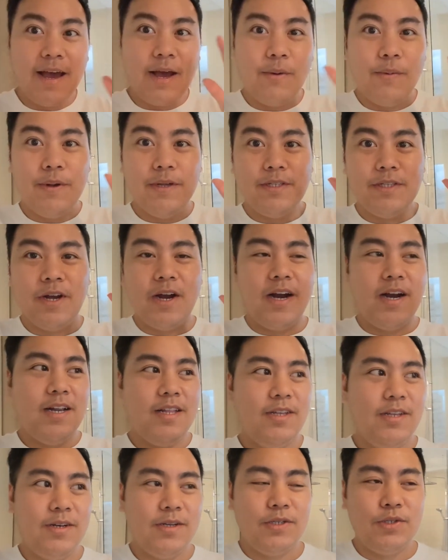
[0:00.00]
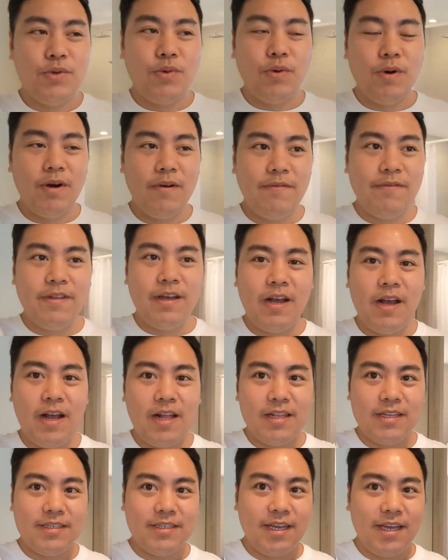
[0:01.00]
that was our little tour of the
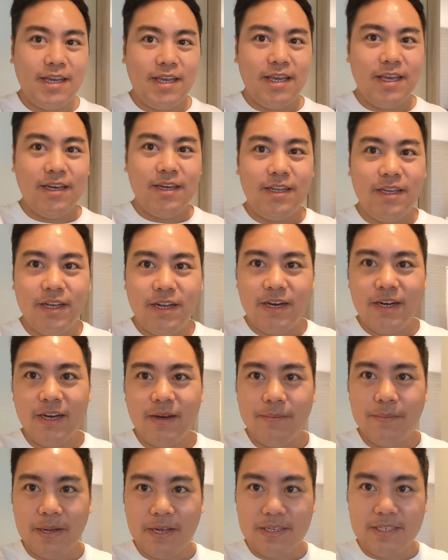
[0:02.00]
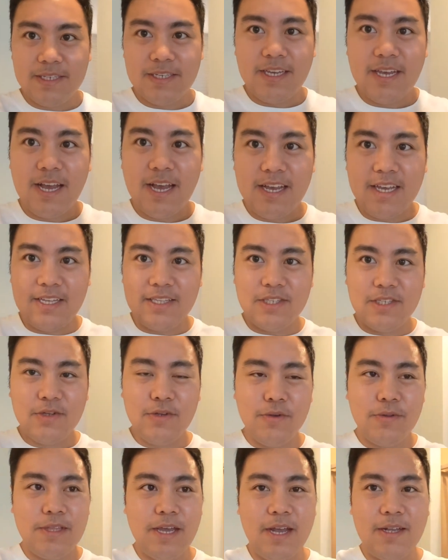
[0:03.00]
Holiday Inn here in Pattaya in
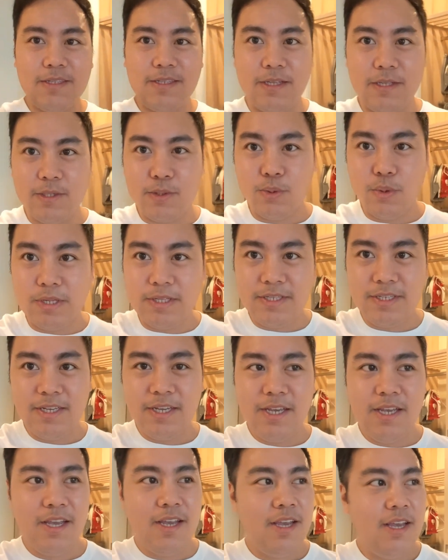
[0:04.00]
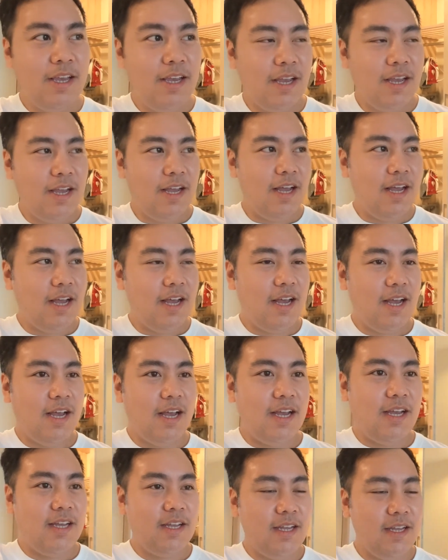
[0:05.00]
2020.
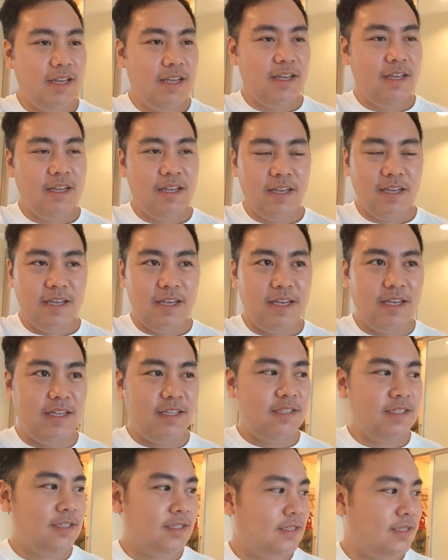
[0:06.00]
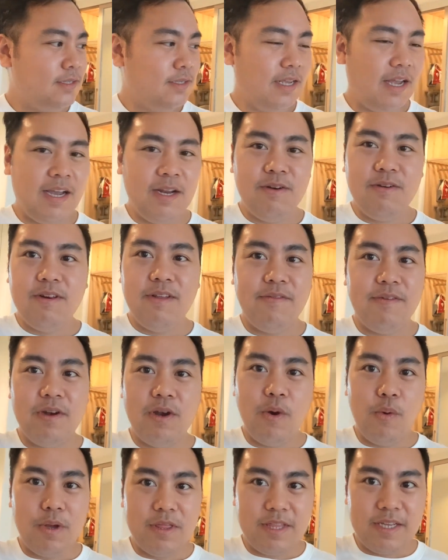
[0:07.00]
Uh, it's, I don't even know
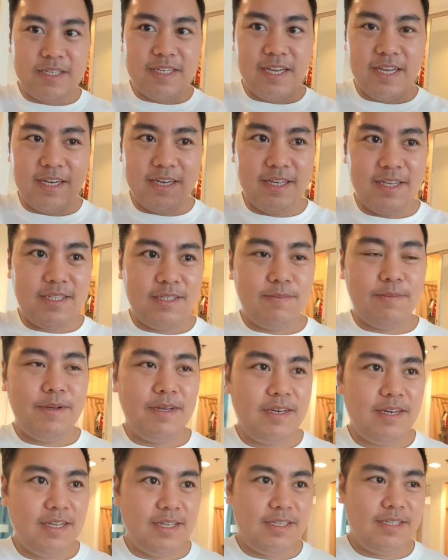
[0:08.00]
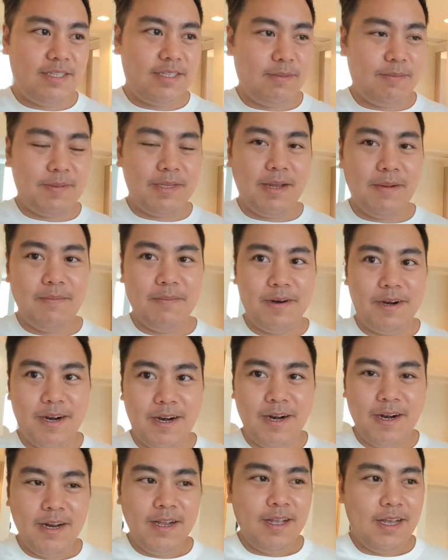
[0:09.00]
what the date is, but it's September. I
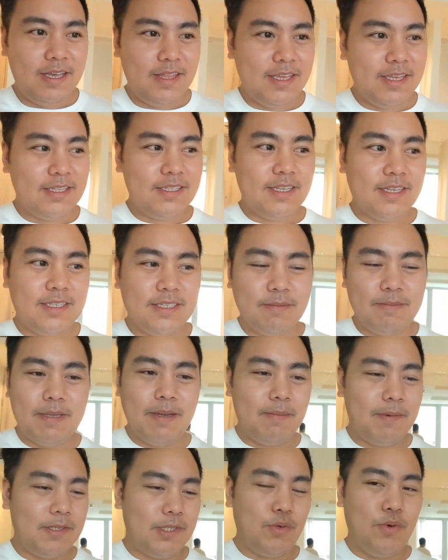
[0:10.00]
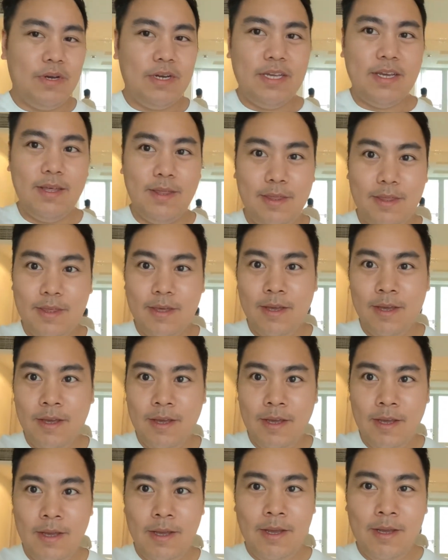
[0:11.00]
think it's like September
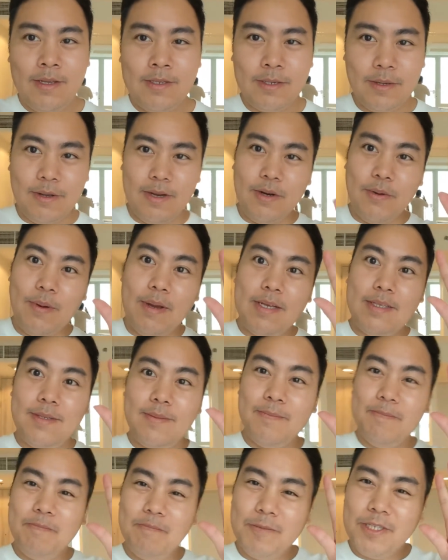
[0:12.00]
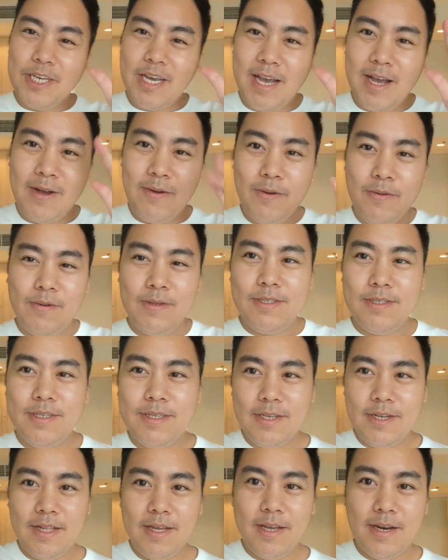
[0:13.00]
20th. So anyways, ciao, see
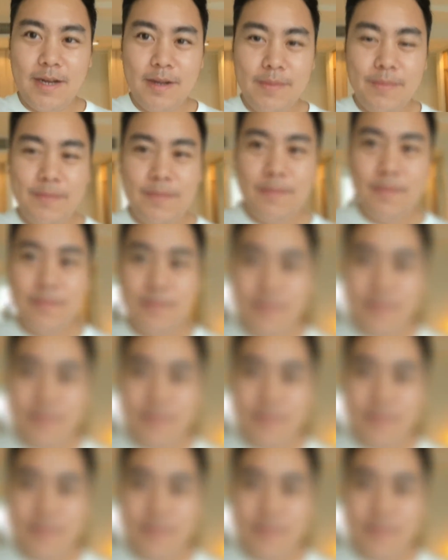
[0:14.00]
you later.